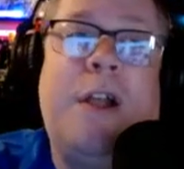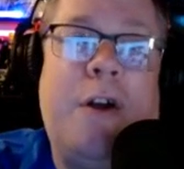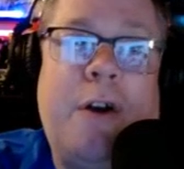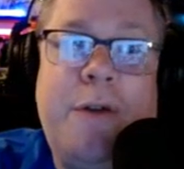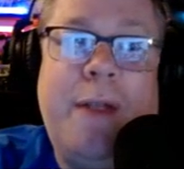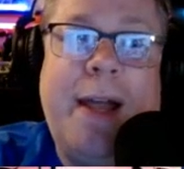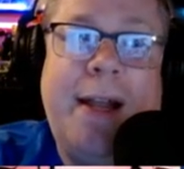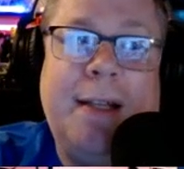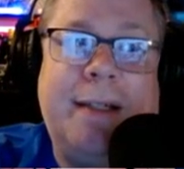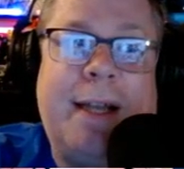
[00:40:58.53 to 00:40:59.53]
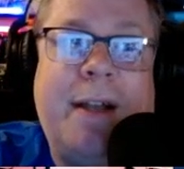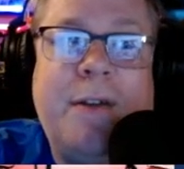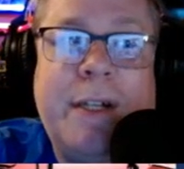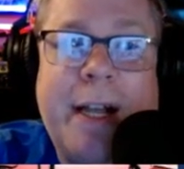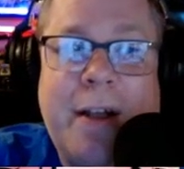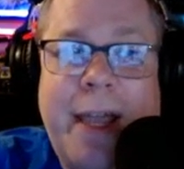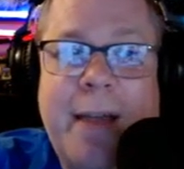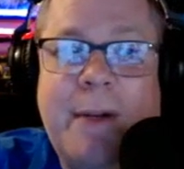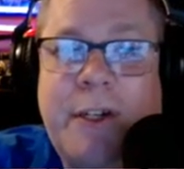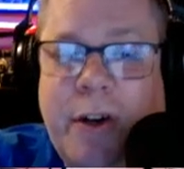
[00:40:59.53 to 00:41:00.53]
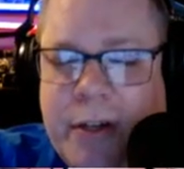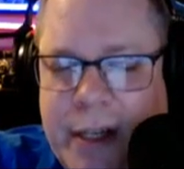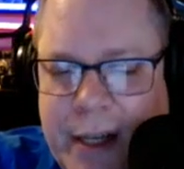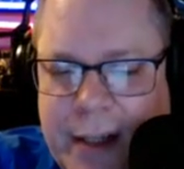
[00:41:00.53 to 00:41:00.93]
learn who that is, uh, go check out Gamma Charge. Gamma,